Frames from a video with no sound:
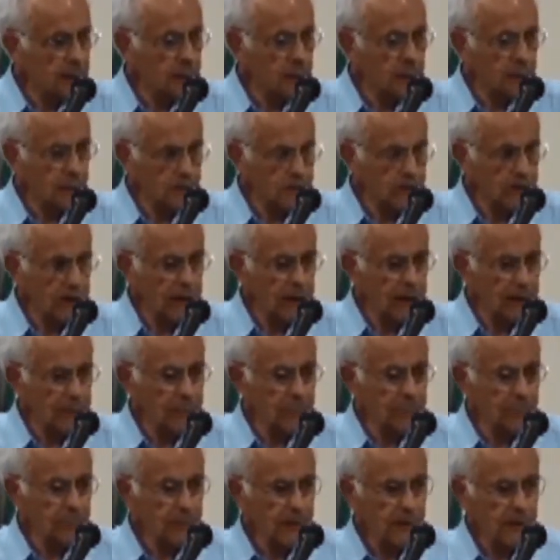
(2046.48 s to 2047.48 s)
which
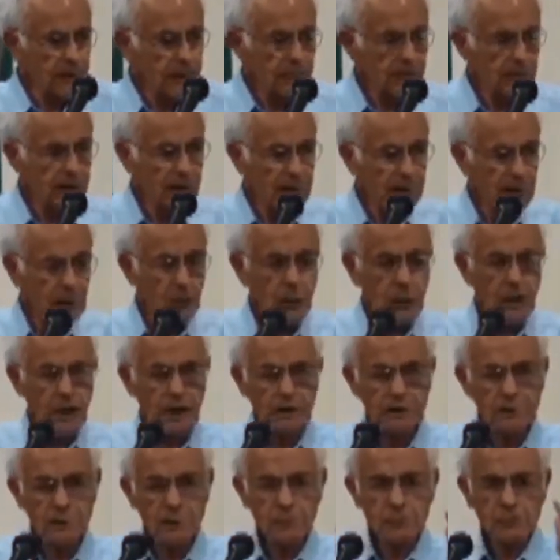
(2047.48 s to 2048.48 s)
says that the
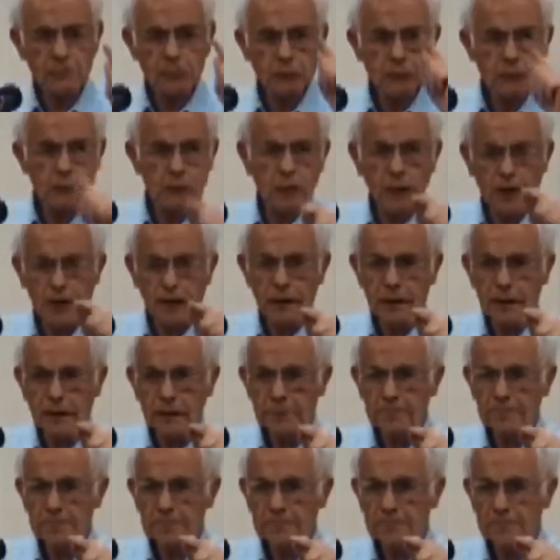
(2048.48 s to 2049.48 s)
way to
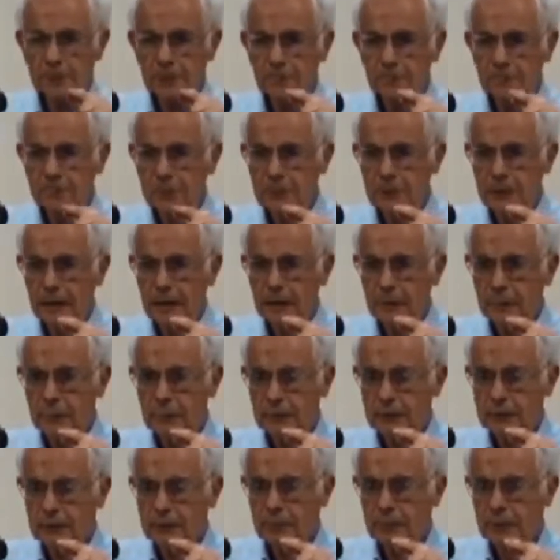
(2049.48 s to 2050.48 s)
a
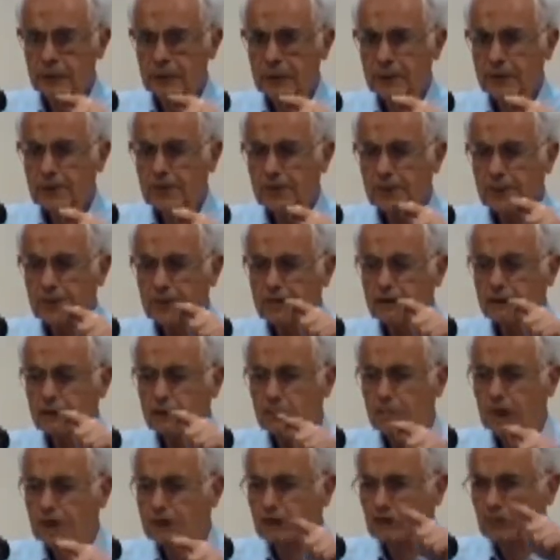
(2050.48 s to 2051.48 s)
destination
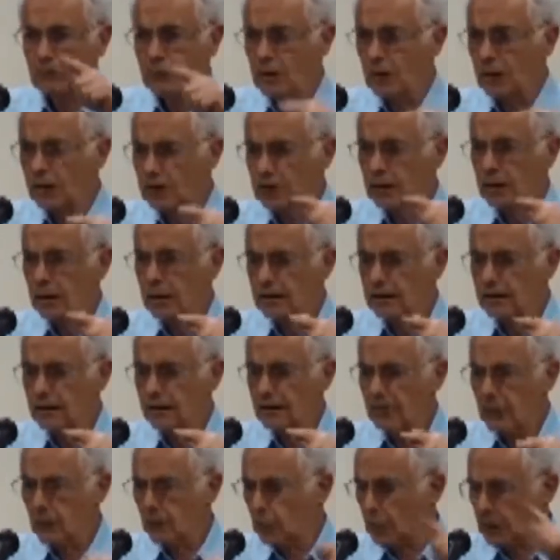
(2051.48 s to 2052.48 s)
is much longer
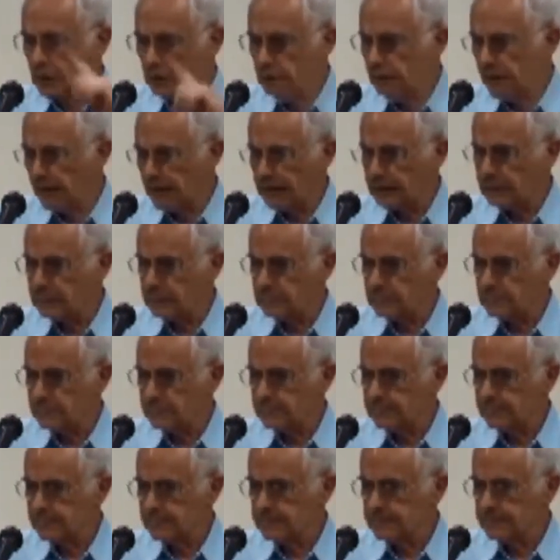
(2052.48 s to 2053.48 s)
than the way back.
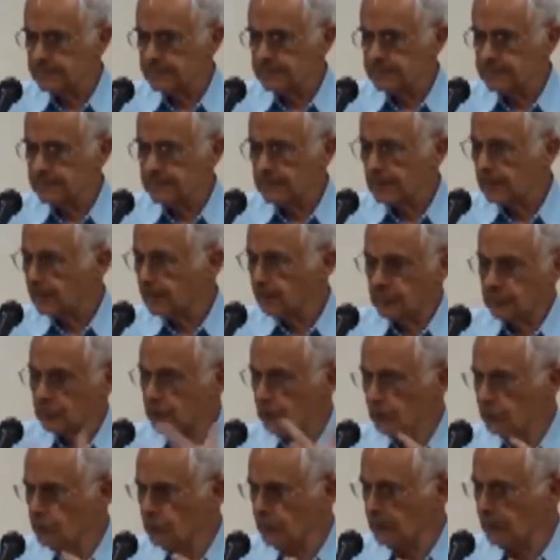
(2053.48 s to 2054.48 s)

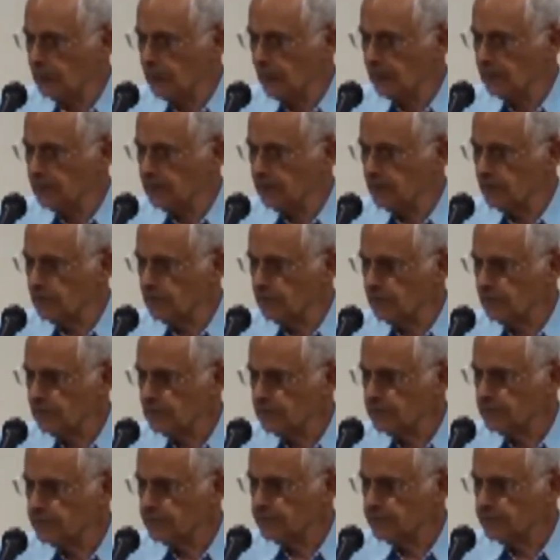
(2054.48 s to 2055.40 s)
Haven't you realized this?